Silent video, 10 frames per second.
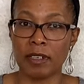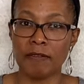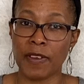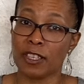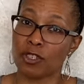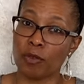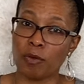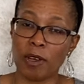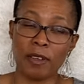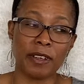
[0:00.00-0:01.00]
facial
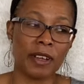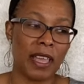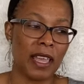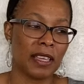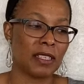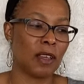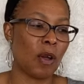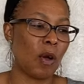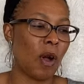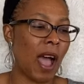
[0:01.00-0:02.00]
roller. So
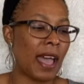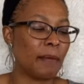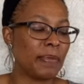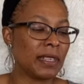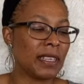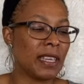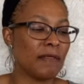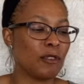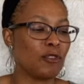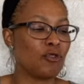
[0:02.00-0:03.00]
I
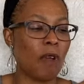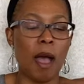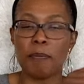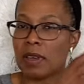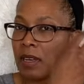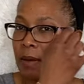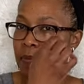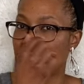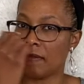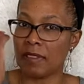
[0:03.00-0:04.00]
believe you drop a
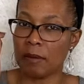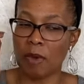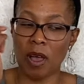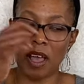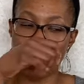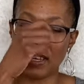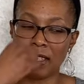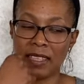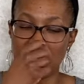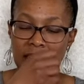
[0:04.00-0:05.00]
couple of them on
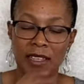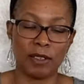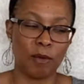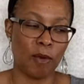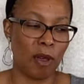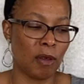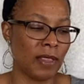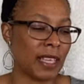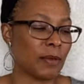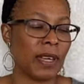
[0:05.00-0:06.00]
and then kind of roll.
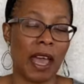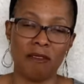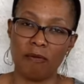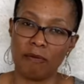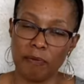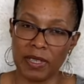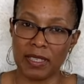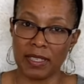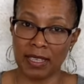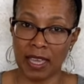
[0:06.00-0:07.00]
That's what I've been
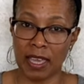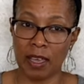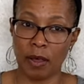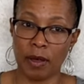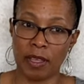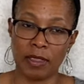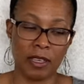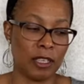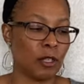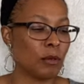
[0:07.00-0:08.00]
seeing on
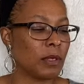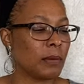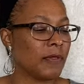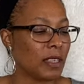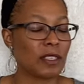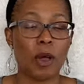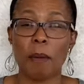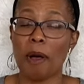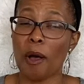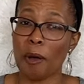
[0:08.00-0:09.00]
the YouTube video. So
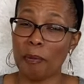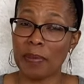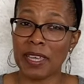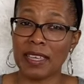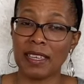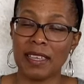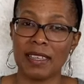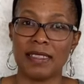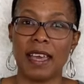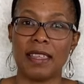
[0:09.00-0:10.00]
I'm hoping
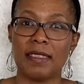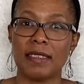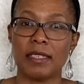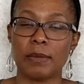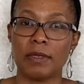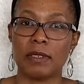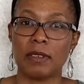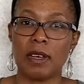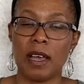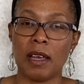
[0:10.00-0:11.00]
that this
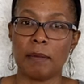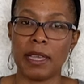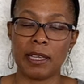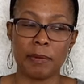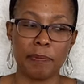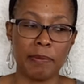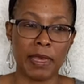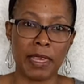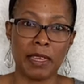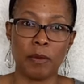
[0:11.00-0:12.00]
will help
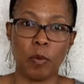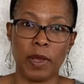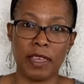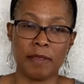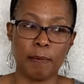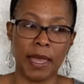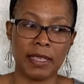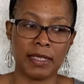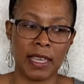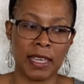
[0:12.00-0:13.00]
me with
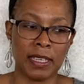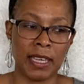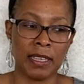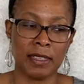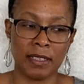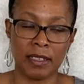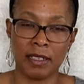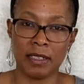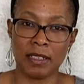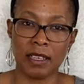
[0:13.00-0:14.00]
maintaining the
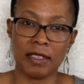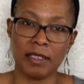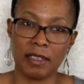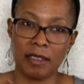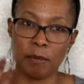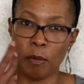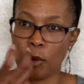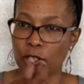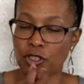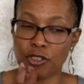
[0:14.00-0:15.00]
look and the
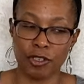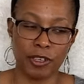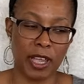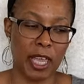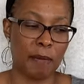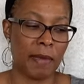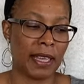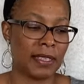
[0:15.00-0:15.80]
moisture in my